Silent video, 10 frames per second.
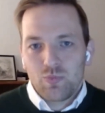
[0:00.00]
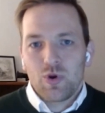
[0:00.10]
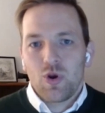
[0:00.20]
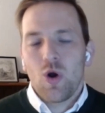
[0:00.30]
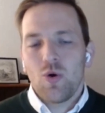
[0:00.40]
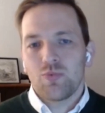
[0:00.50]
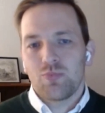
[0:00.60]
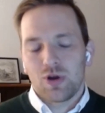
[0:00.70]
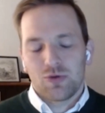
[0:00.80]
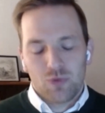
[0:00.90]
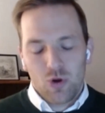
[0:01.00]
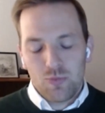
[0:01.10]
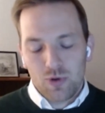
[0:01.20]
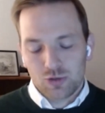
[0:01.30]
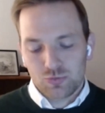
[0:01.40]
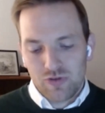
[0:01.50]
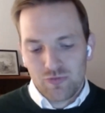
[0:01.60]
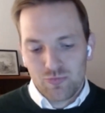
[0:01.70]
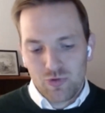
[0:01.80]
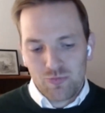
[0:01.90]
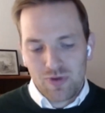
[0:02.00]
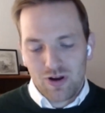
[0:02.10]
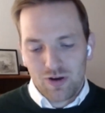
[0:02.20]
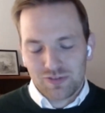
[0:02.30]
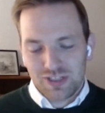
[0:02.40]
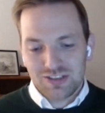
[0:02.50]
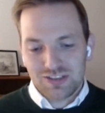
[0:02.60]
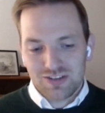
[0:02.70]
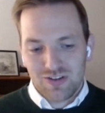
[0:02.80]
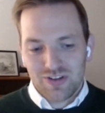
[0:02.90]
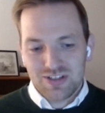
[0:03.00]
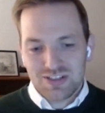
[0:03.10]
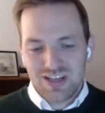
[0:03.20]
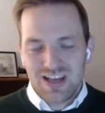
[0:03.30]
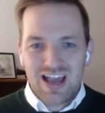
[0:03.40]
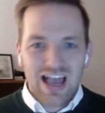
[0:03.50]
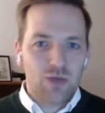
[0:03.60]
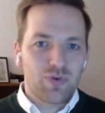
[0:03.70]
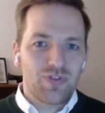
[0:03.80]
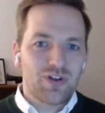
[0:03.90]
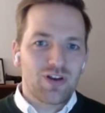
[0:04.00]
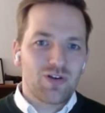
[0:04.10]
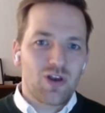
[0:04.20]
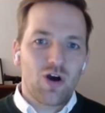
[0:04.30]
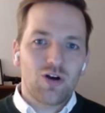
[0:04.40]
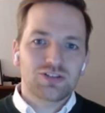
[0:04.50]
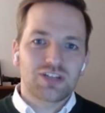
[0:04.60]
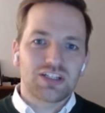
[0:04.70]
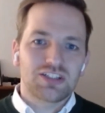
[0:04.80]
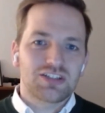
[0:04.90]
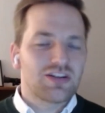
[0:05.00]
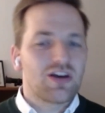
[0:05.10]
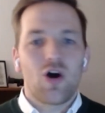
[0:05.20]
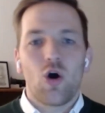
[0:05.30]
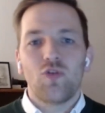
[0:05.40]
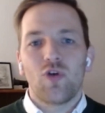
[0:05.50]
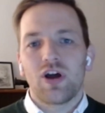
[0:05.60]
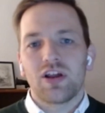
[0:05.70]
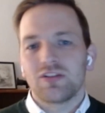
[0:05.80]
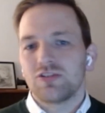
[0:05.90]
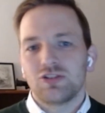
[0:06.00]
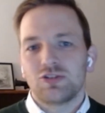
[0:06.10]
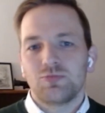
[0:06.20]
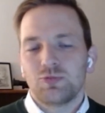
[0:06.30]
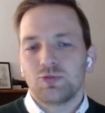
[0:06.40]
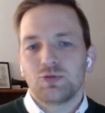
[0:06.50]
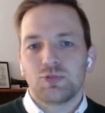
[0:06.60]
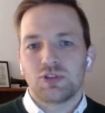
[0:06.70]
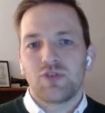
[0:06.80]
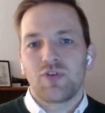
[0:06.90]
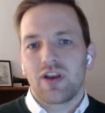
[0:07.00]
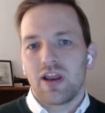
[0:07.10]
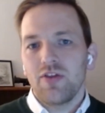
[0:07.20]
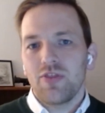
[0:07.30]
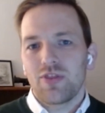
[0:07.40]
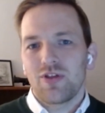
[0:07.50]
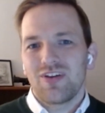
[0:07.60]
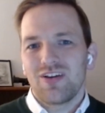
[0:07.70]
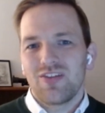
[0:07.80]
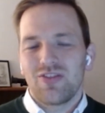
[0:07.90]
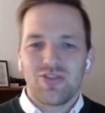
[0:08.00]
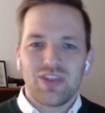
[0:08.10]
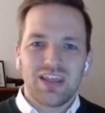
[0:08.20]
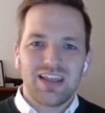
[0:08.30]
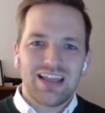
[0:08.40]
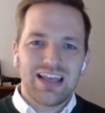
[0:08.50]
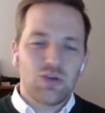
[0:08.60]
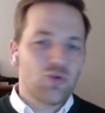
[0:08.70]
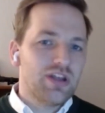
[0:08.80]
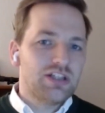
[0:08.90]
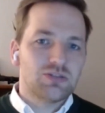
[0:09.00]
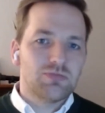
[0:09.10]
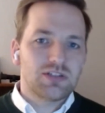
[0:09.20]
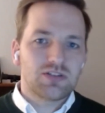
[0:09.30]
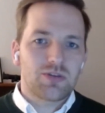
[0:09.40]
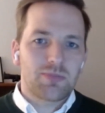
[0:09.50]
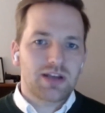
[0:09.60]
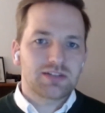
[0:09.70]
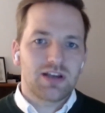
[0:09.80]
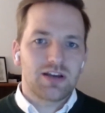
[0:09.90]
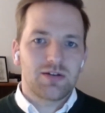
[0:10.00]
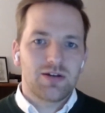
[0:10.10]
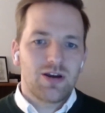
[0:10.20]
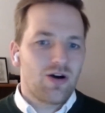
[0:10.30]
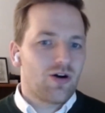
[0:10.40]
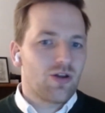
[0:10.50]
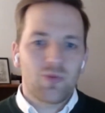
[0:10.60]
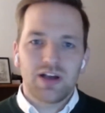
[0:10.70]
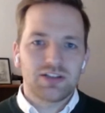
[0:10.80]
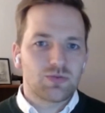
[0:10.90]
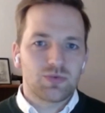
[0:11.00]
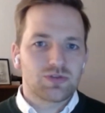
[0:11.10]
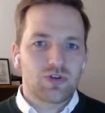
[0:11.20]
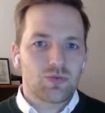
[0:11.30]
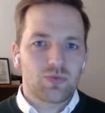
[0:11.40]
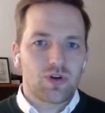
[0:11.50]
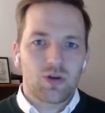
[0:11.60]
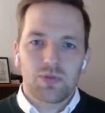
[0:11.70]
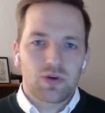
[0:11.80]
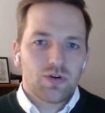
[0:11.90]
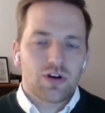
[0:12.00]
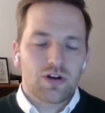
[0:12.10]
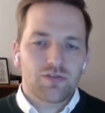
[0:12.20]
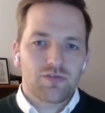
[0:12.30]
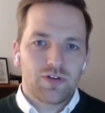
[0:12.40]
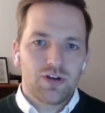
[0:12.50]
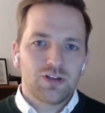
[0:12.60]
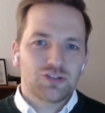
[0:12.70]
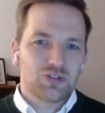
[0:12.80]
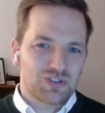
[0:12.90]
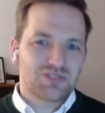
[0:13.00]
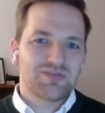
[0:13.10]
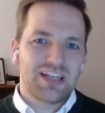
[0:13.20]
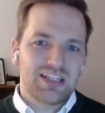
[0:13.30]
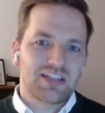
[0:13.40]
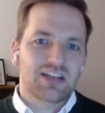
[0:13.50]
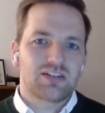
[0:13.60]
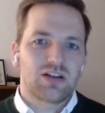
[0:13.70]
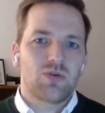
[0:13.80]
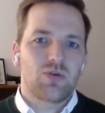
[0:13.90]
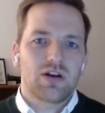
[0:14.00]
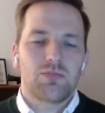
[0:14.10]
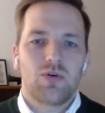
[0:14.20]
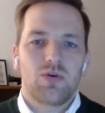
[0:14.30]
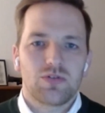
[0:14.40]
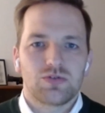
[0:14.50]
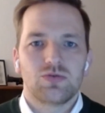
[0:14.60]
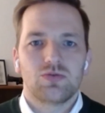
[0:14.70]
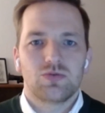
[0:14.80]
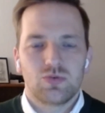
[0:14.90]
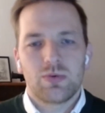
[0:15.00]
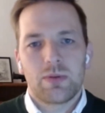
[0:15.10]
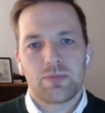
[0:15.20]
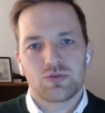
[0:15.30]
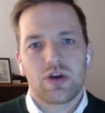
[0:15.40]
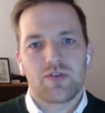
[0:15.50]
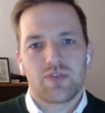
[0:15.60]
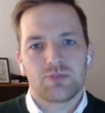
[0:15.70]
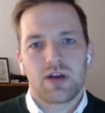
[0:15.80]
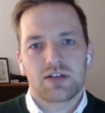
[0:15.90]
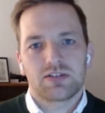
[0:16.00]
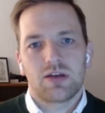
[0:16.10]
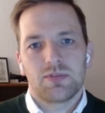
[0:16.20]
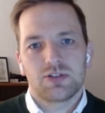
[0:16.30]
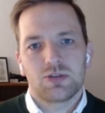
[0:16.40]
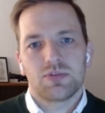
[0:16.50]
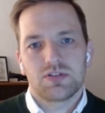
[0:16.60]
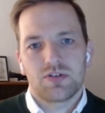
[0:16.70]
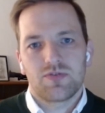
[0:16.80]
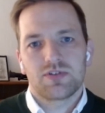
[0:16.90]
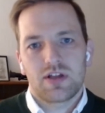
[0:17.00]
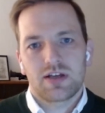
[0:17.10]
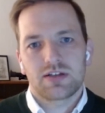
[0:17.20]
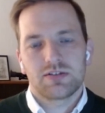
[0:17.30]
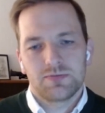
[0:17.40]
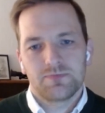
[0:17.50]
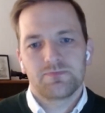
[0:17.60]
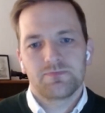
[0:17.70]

know because we've made a lot of tests on this, and when the logs gets over a specific length, you need to measure the backside, otherwise the result will not be good enough. So it is actually quite important to remember to have this backside measurements of the stacks.